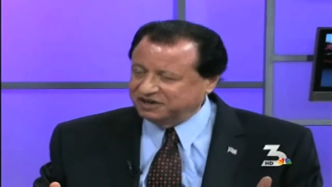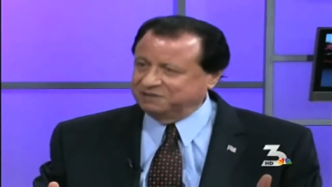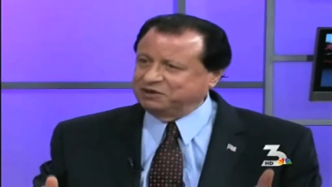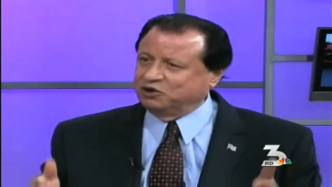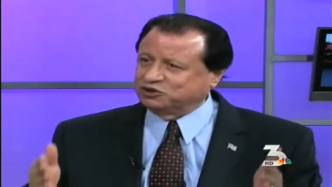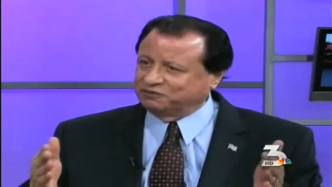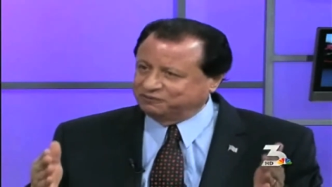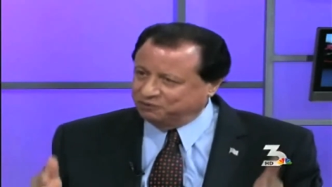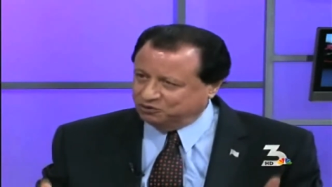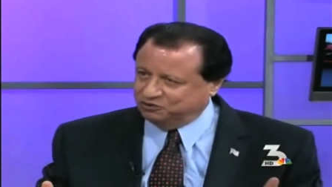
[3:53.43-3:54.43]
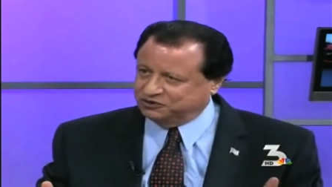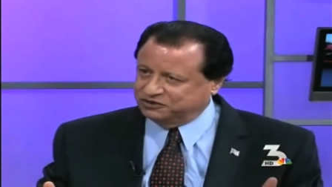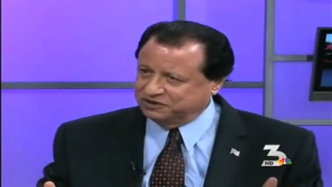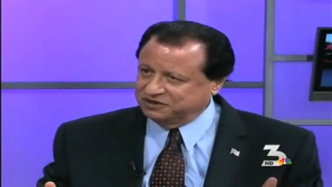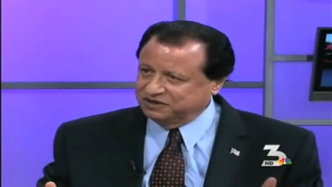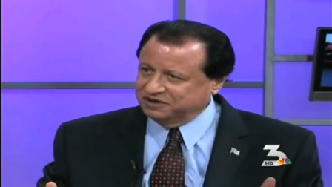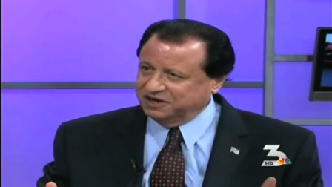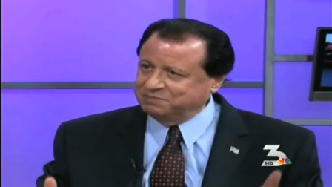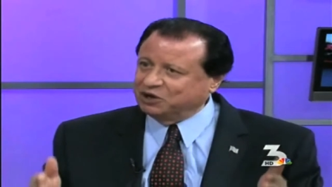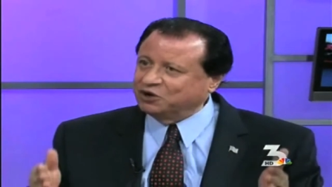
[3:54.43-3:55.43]
and because of focus
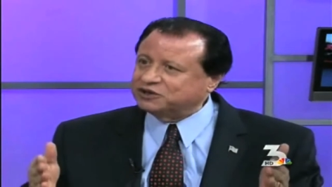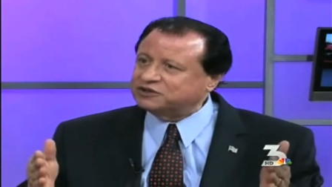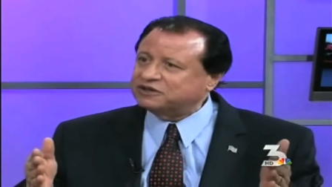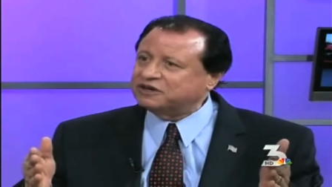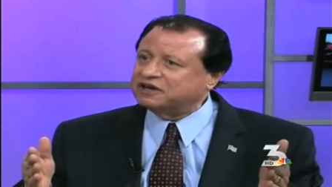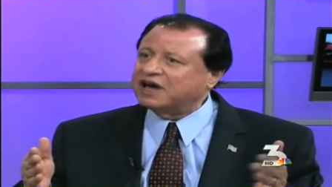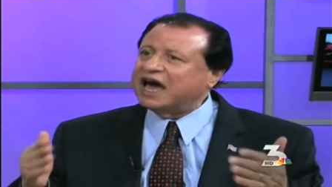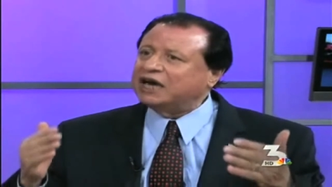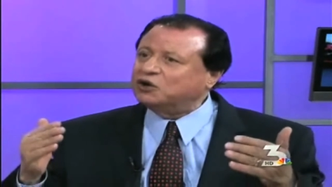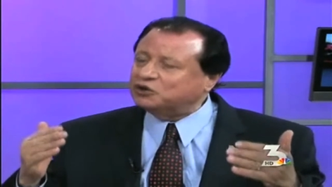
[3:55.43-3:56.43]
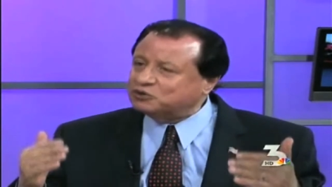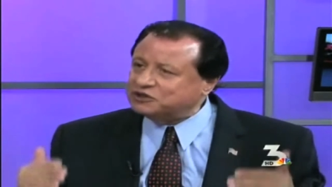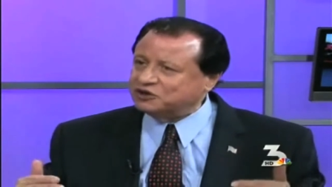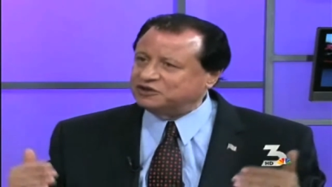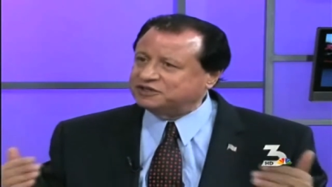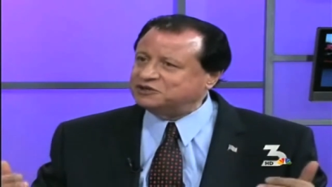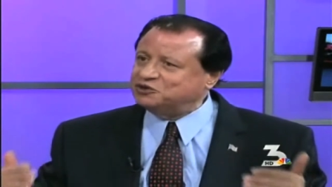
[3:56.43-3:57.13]
and because I got results.